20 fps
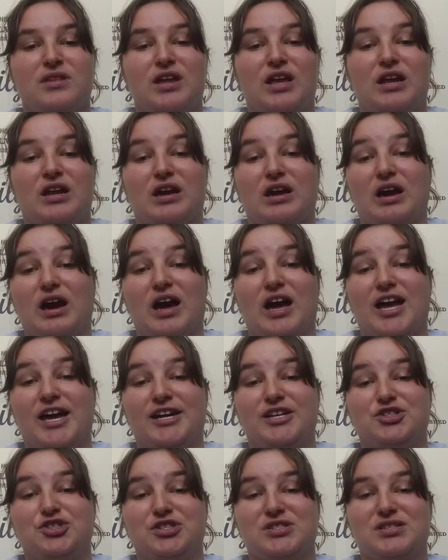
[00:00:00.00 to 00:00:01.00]
and a
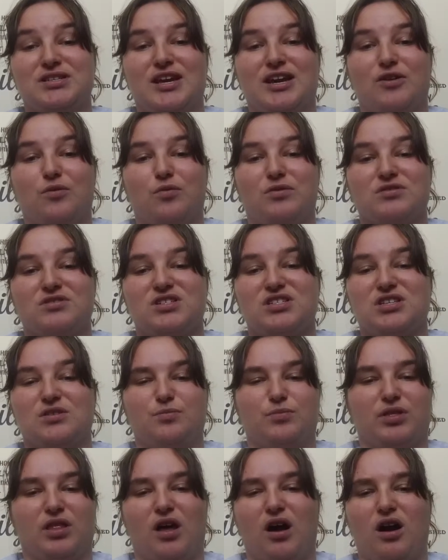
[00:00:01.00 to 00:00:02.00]
guy just like wants to
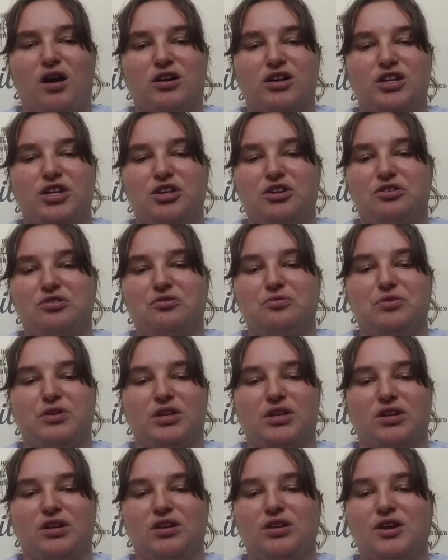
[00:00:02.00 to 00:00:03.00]
block you
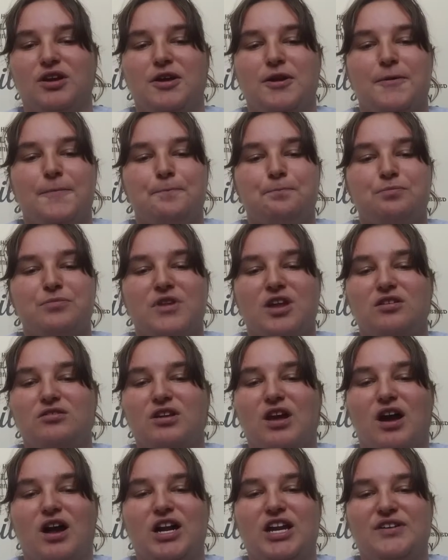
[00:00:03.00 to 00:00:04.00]
and
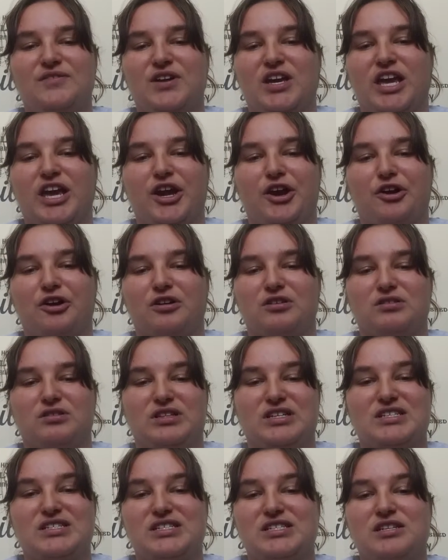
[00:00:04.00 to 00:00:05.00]
not even care to
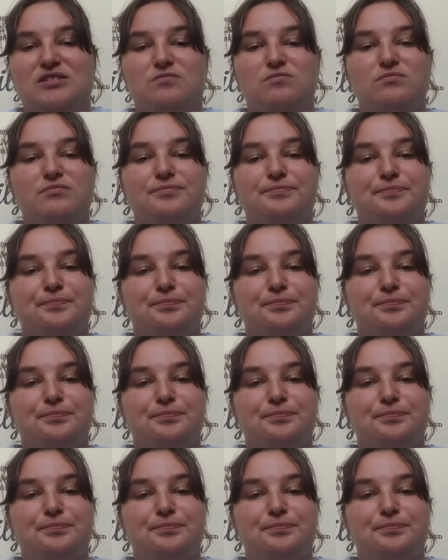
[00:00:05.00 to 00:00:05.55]
listen,